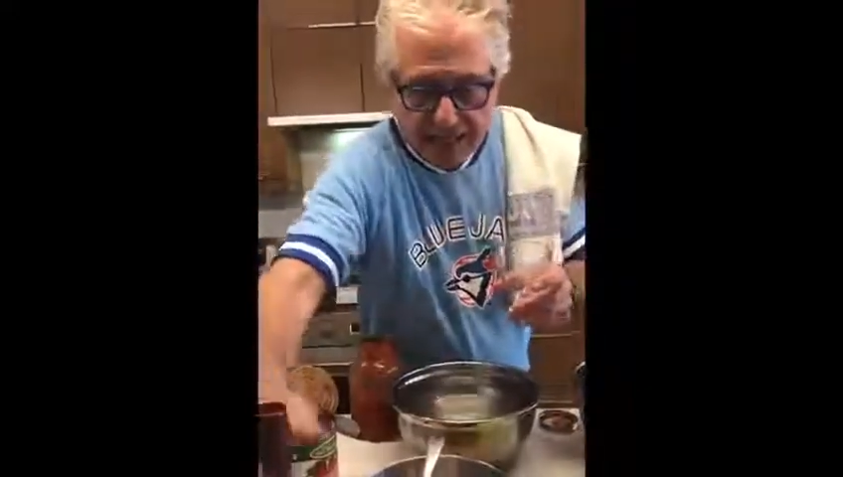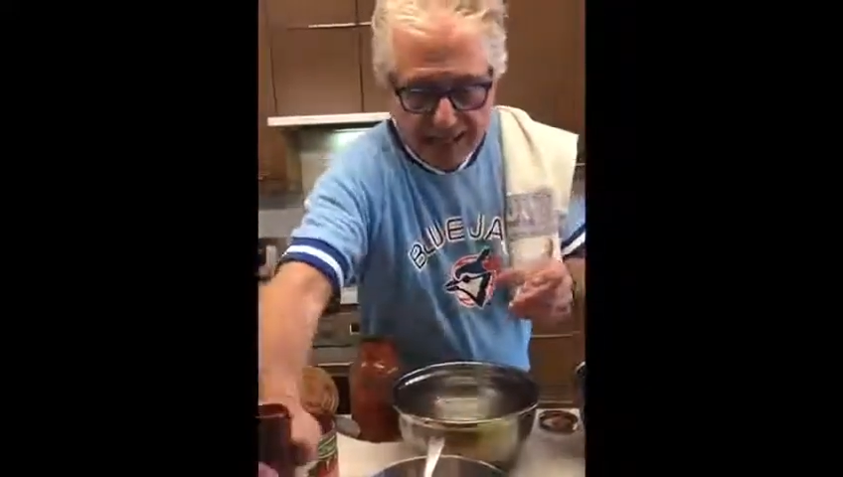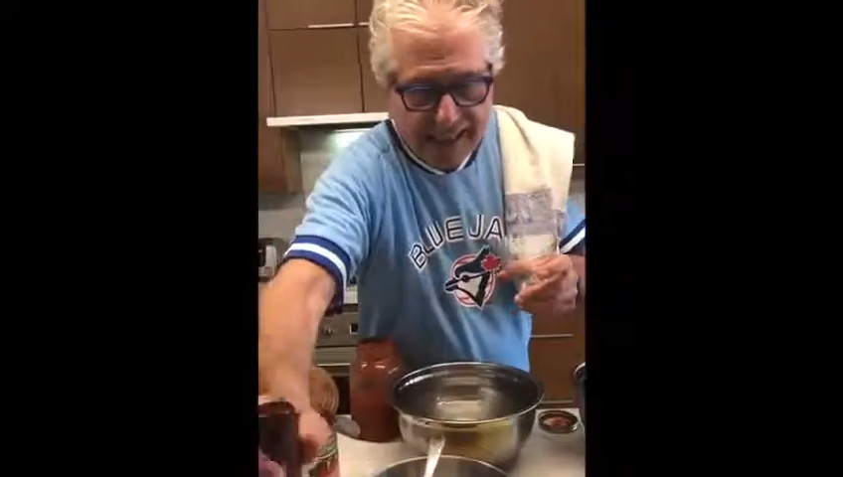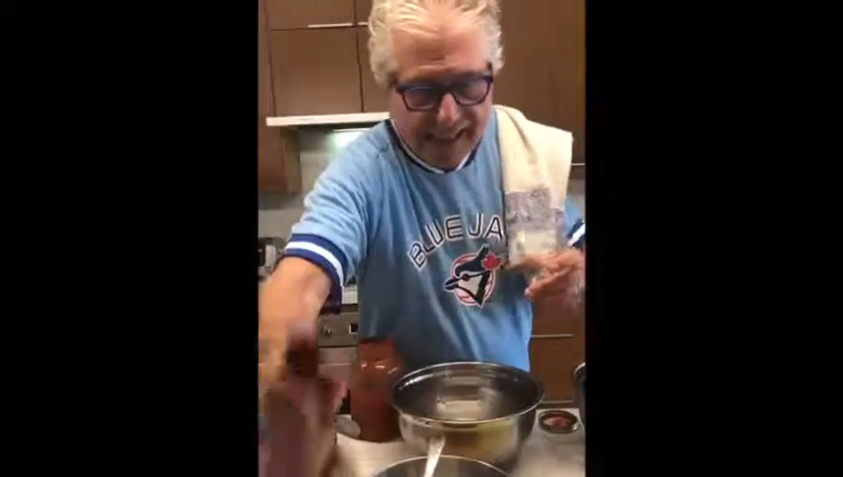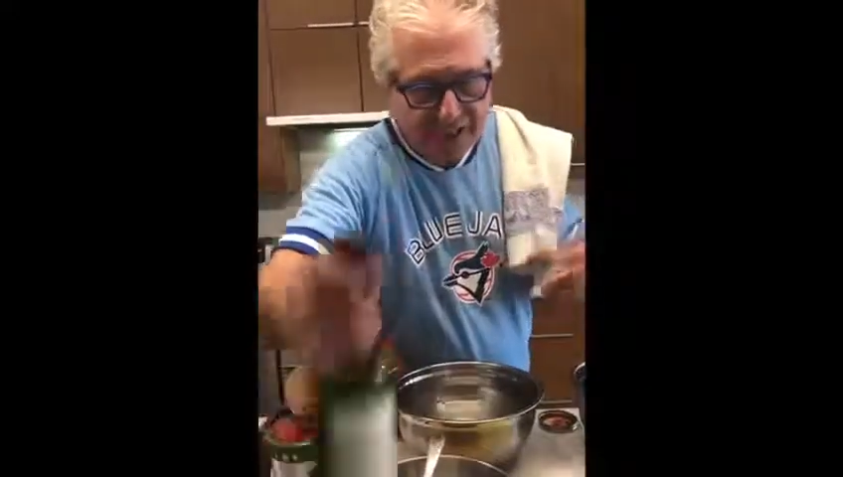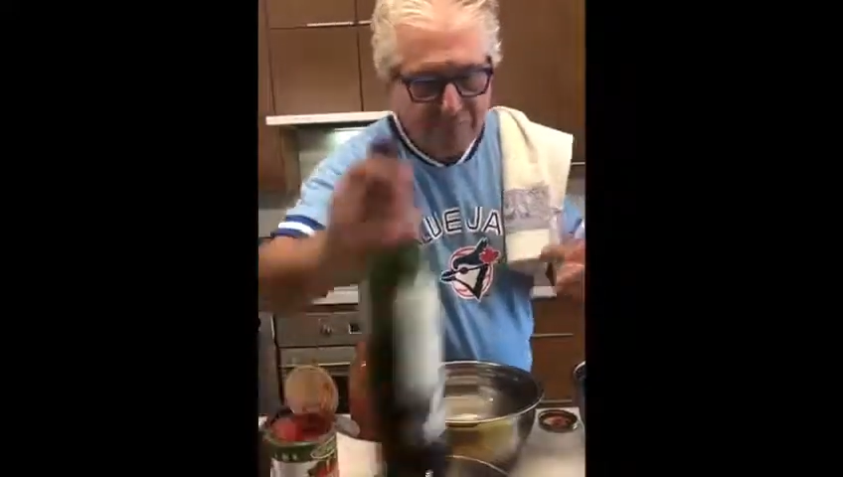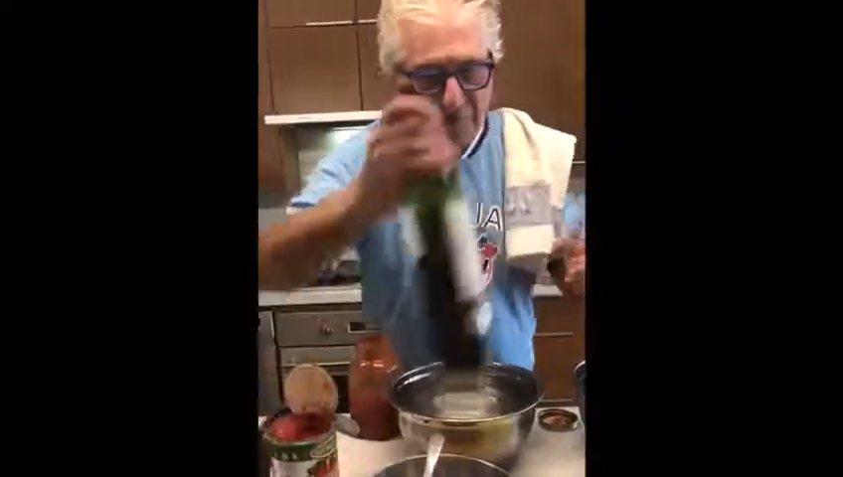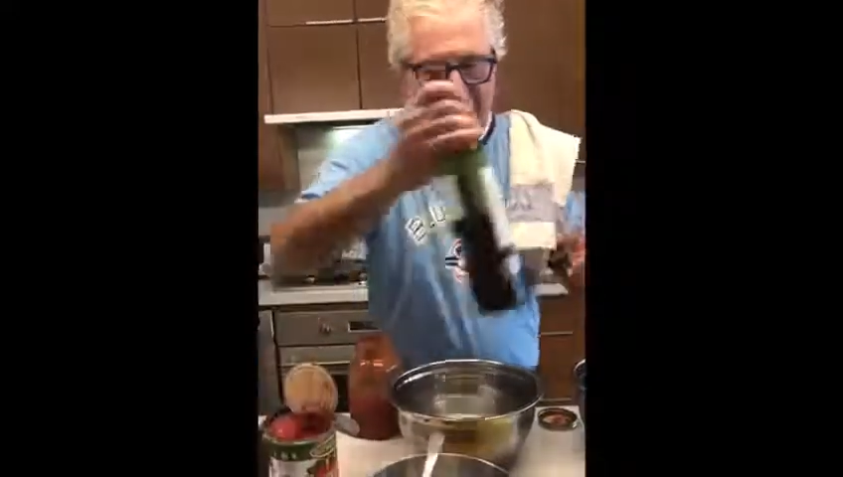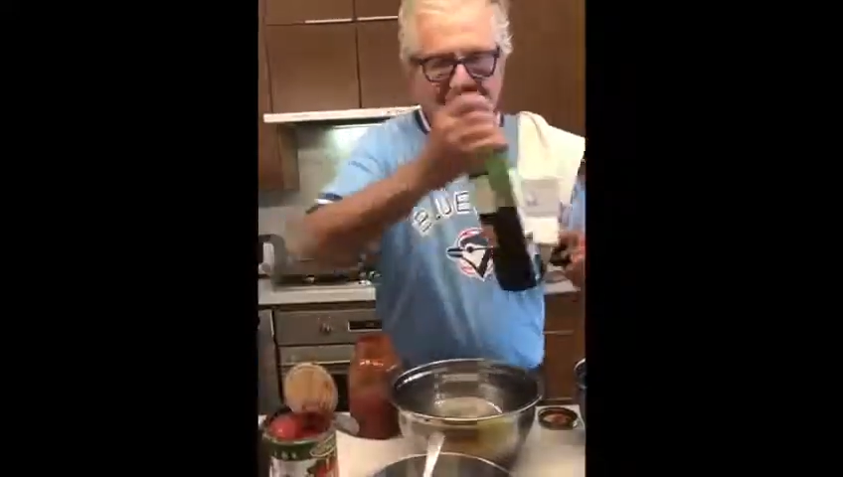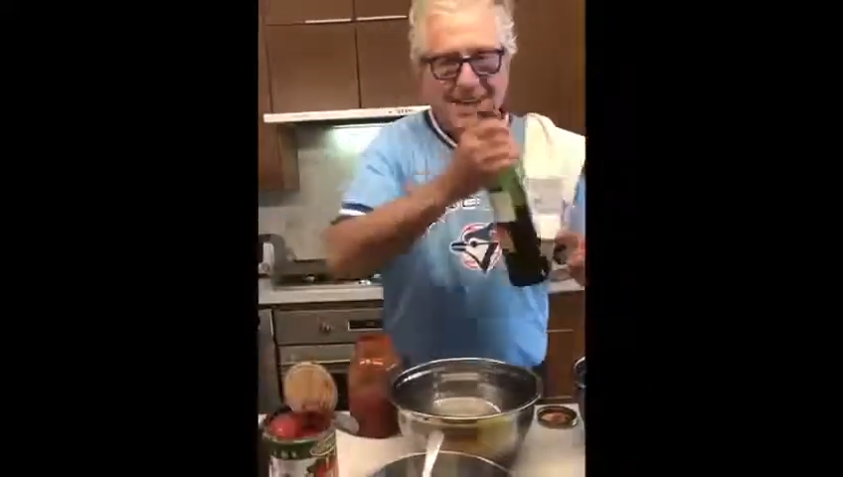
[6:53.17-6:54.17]
take a
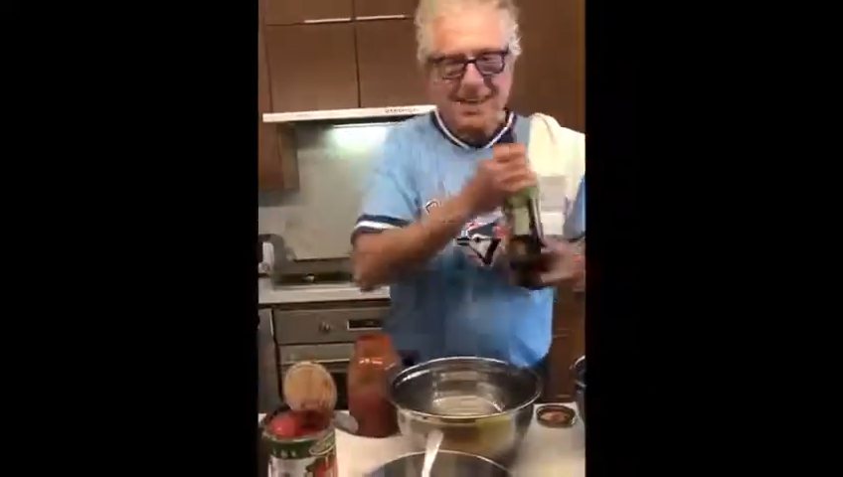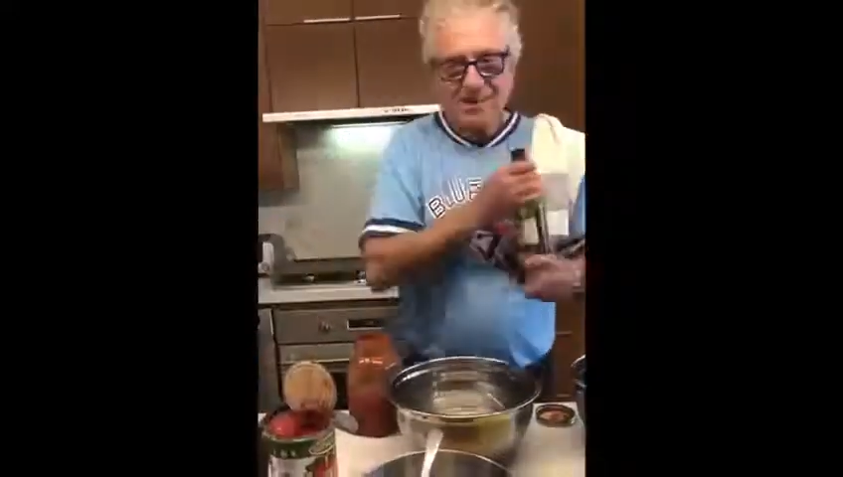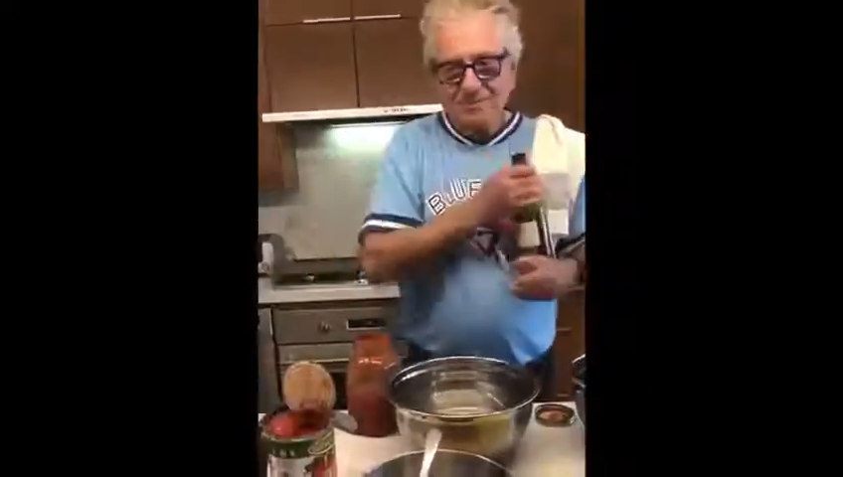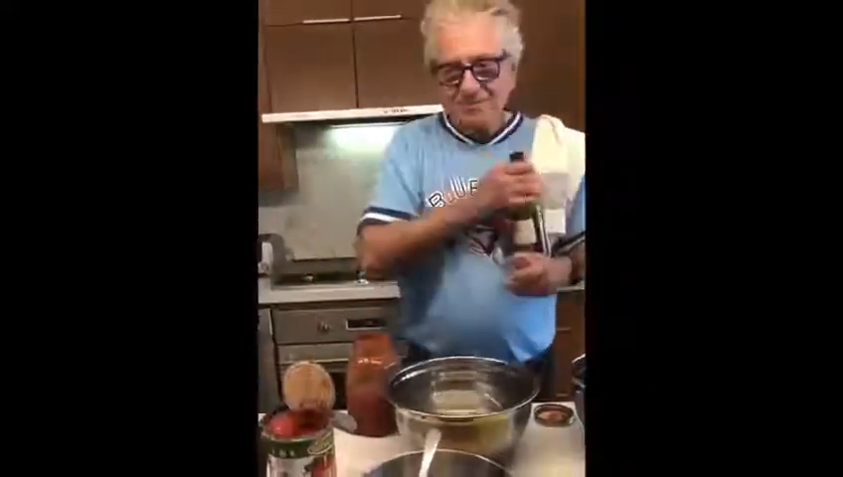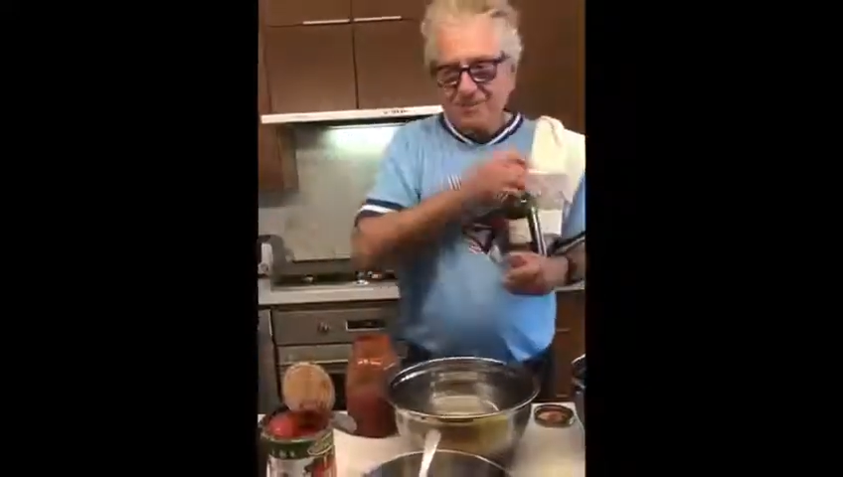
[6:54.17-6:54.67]
break here.